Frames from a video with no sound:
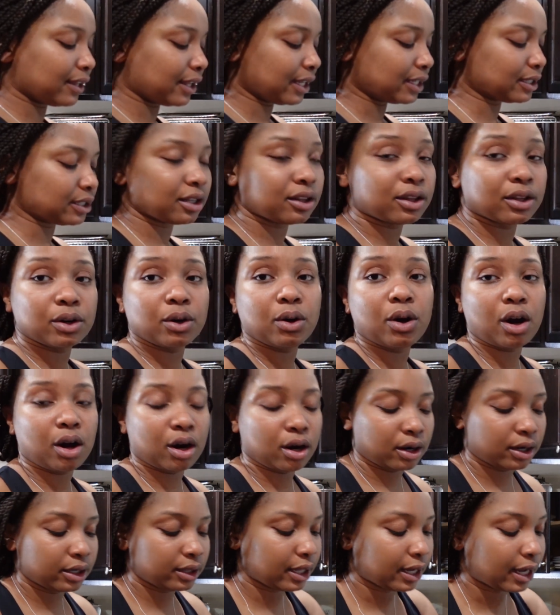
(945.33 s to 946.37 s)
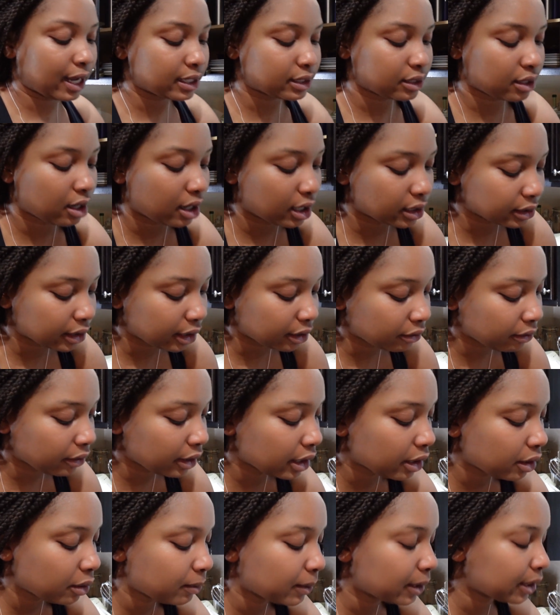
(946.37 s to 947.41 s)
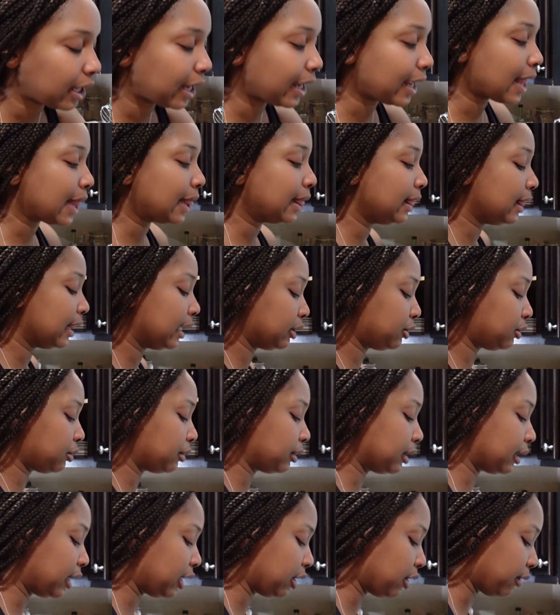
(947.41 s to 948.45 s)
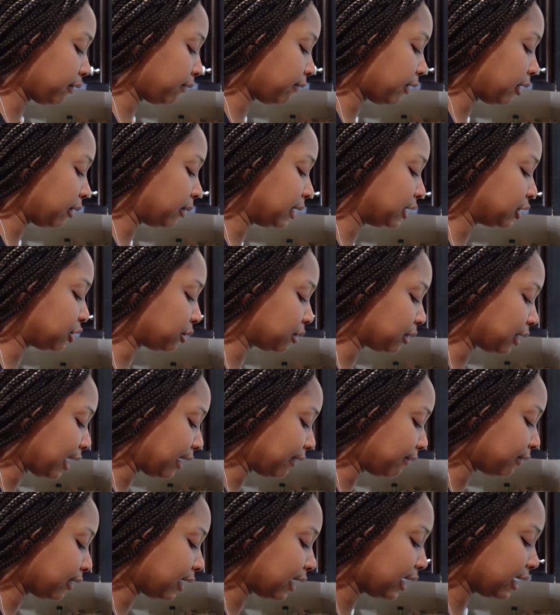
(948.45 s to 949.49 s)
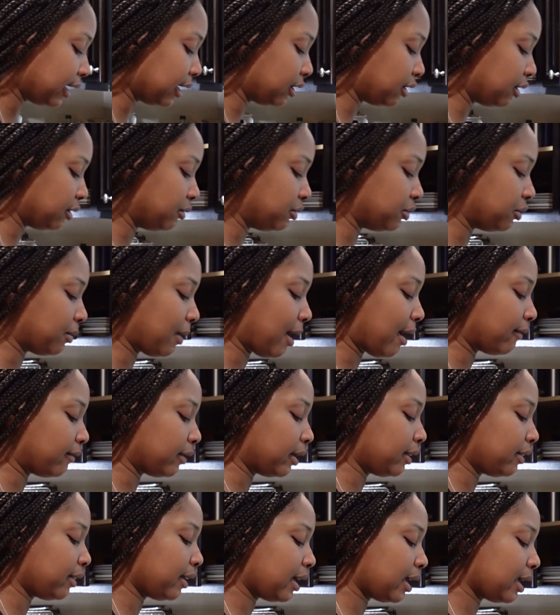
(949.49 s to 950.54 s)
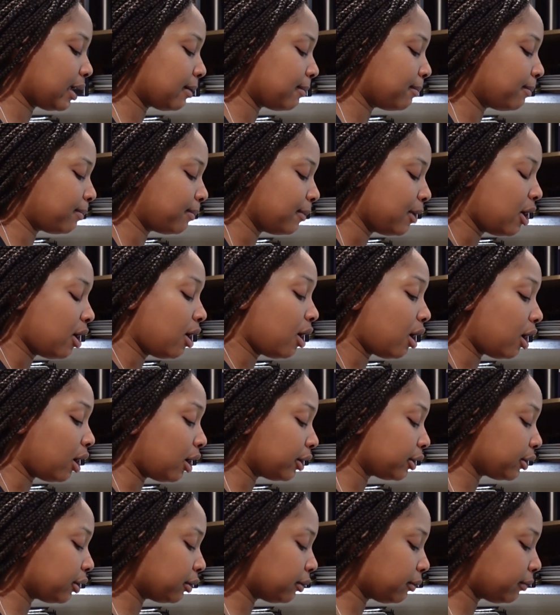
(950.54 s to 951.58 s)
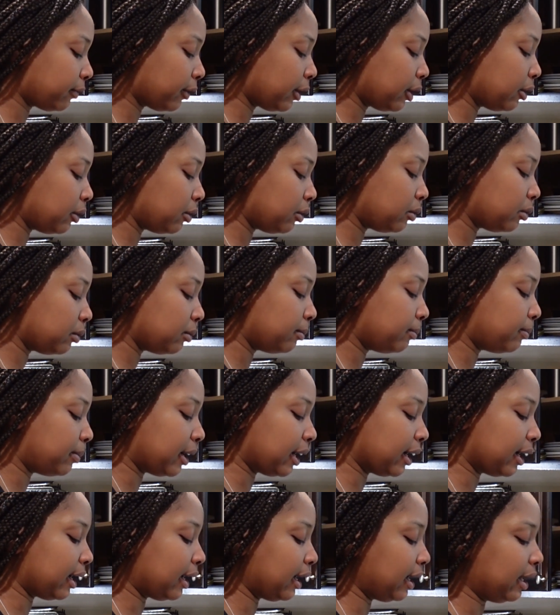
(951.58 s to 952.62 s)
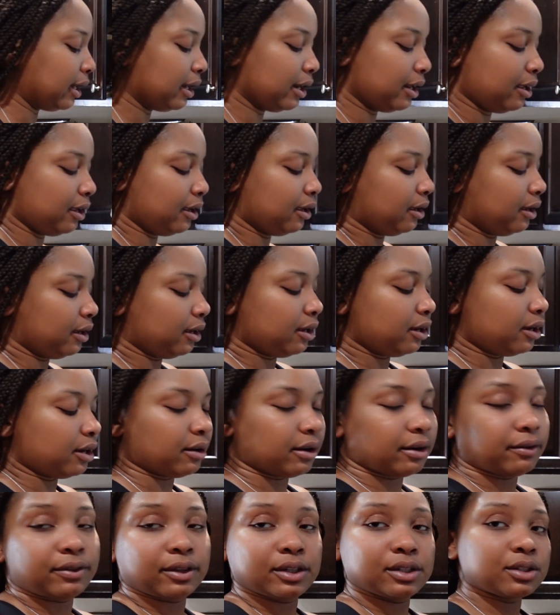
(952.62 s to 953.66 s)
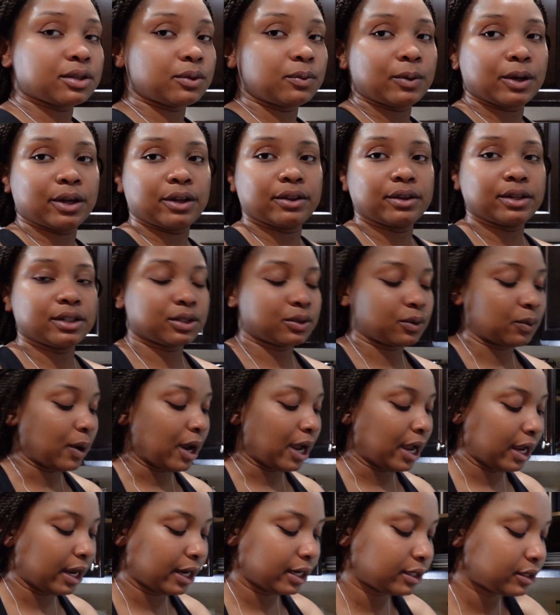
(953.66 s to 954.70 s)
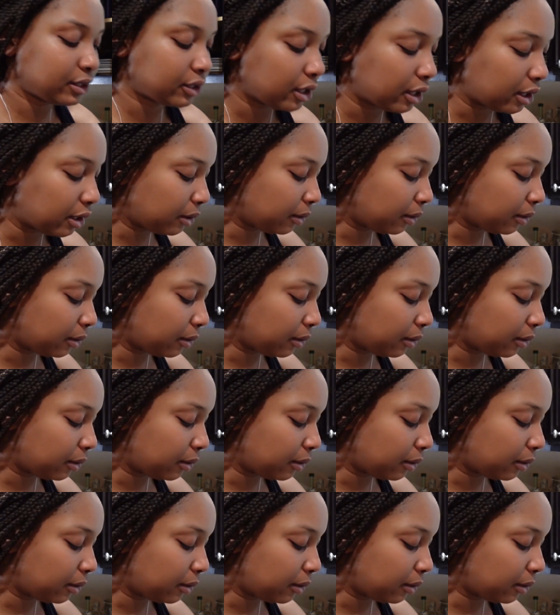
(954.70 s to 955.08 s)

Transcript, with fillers: like it's a little hard, like as a content creator, when like literally your phone is your lifeline and you do everything on your phone. But you know, if there's a will, there's a way. So